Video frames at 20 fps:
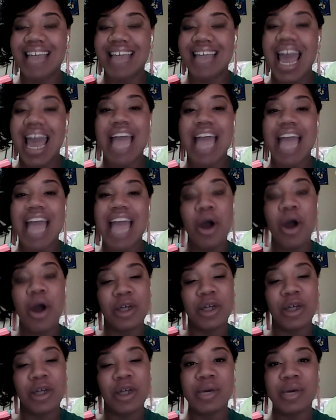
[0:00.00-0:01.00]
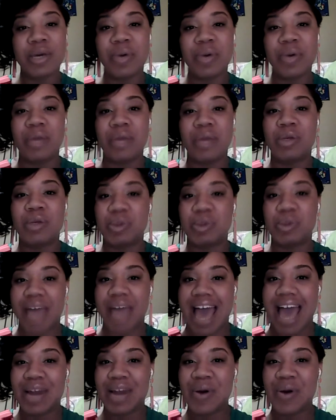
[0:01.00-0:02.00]
and our Ultimate Queen, which we
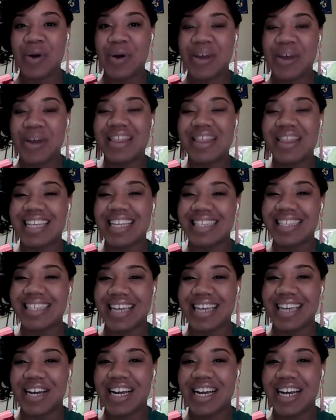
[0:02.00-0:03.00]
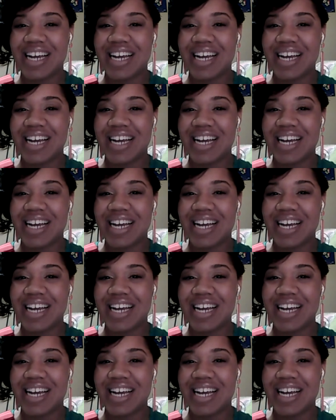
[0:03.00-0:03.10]
added on this year.